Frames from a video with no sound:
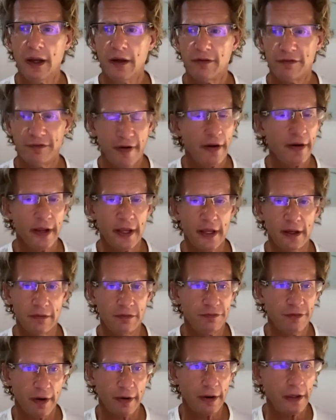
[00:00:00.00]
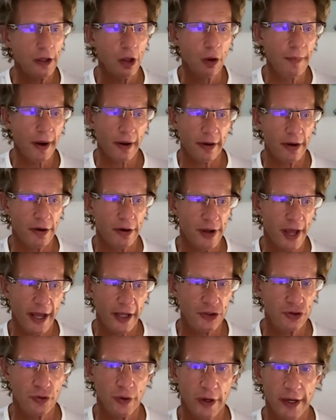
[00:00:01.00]
very, very low barrier to
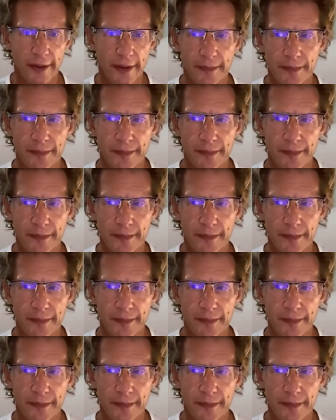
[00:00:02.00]
entry.